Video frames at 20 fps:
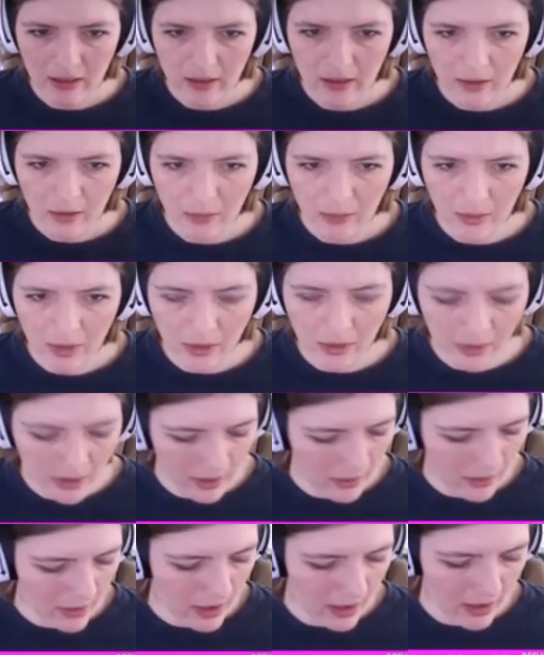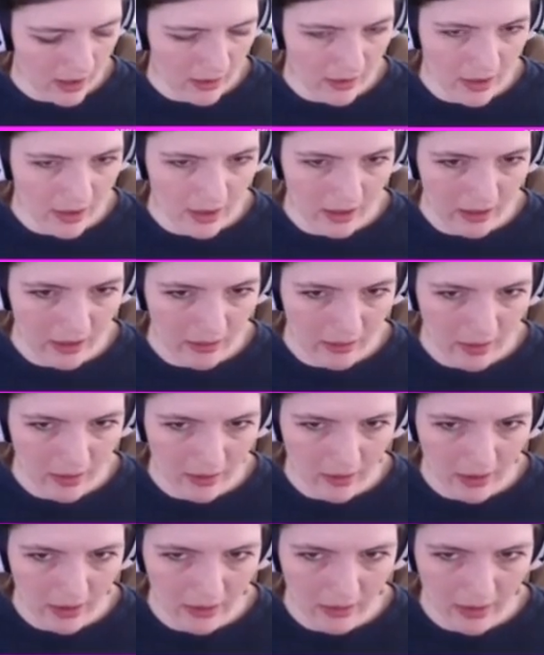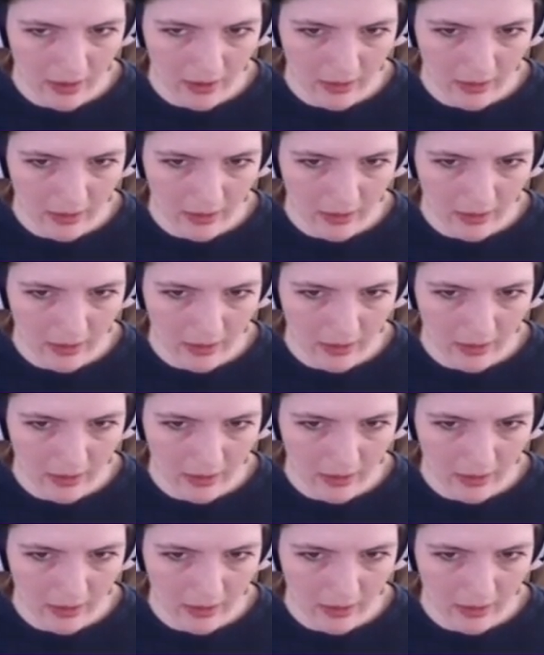What are you doing? What are